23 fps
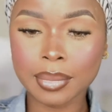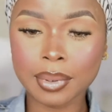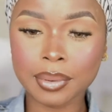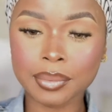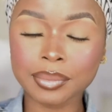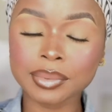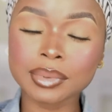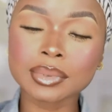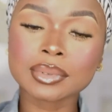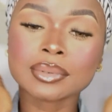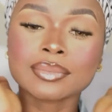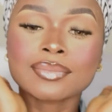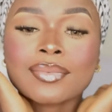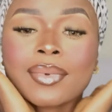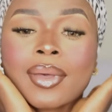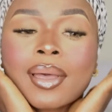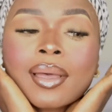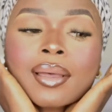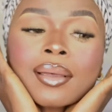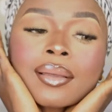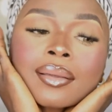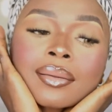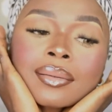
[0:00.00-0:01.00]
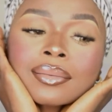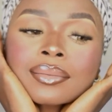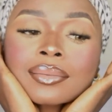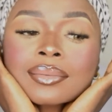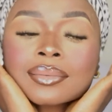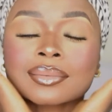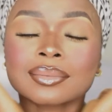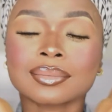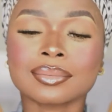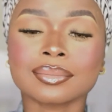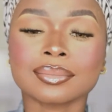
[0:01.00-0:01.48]
to go in and glamour my
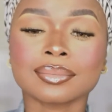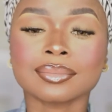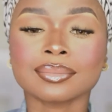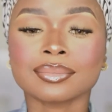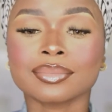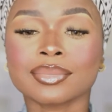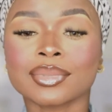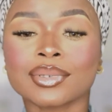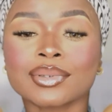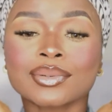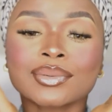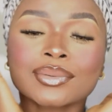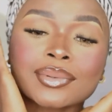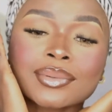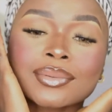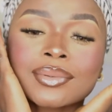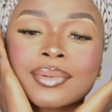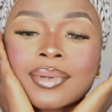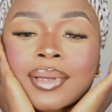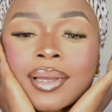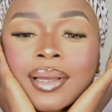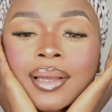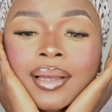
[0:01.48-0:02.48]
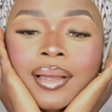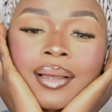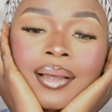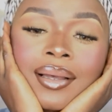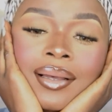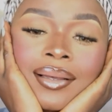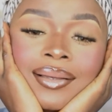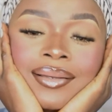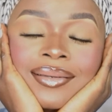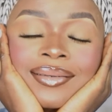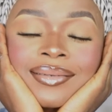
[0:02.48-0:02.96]
face. You can see that
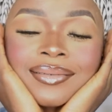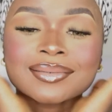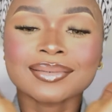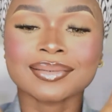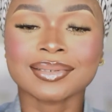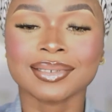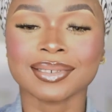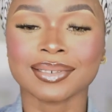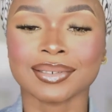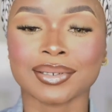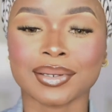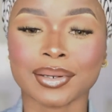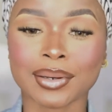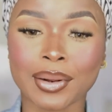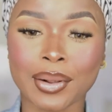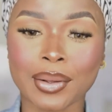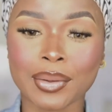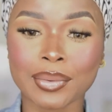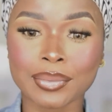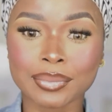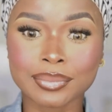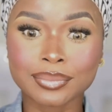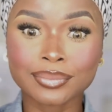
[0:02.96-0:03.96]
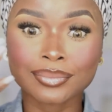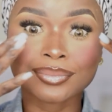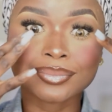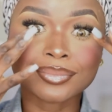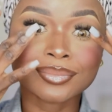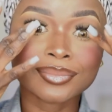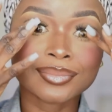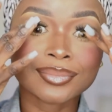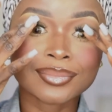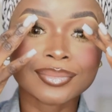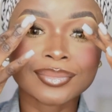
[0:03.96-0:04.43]
lashes is saying, hi,
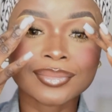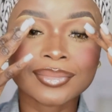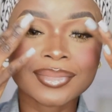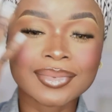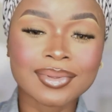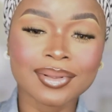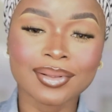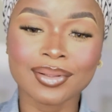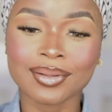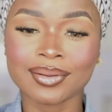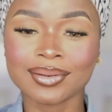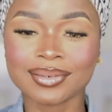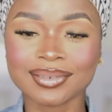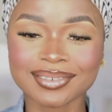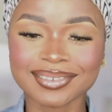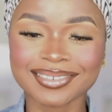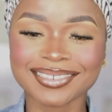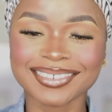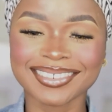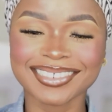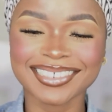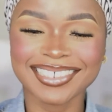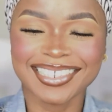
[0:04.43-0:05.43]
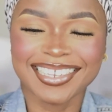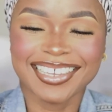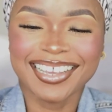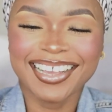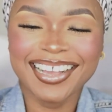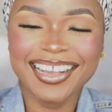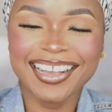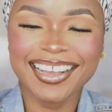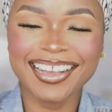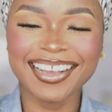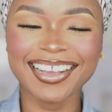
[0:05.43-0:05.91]
hello.
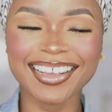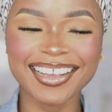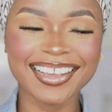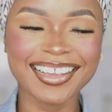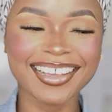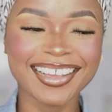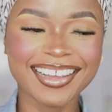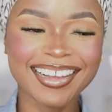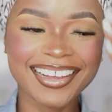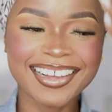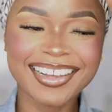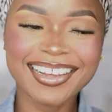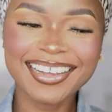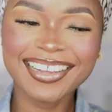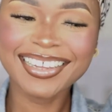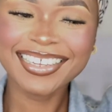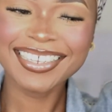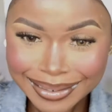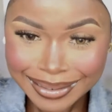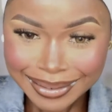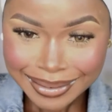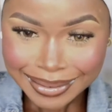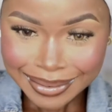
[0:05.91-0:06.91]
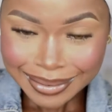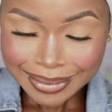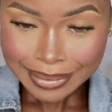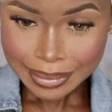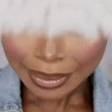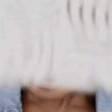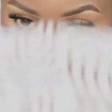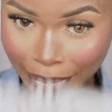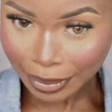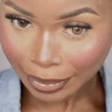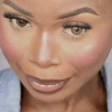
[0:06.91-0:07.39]
And yes, guys,
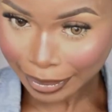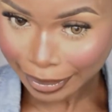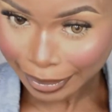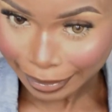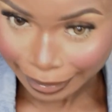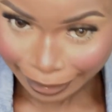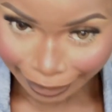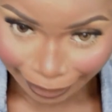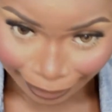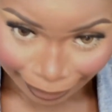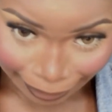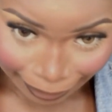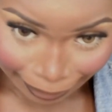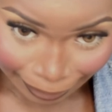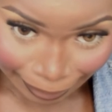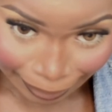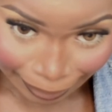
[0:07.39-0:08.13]
right now, I'm just